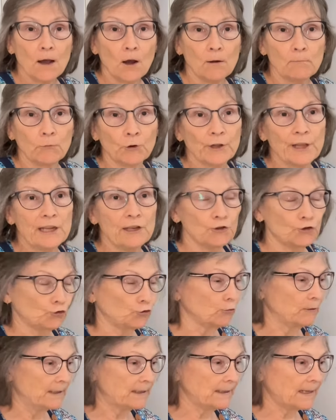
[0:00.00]
I'm looking at
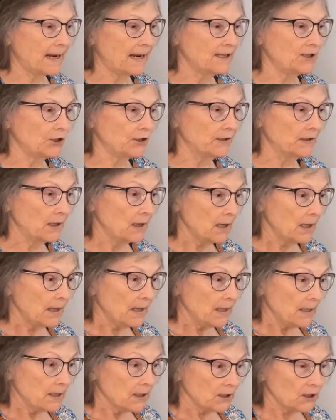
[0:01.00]
sugar stages.
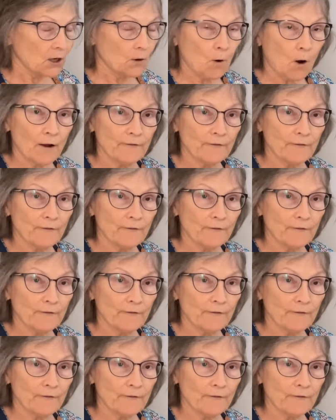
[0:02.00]
So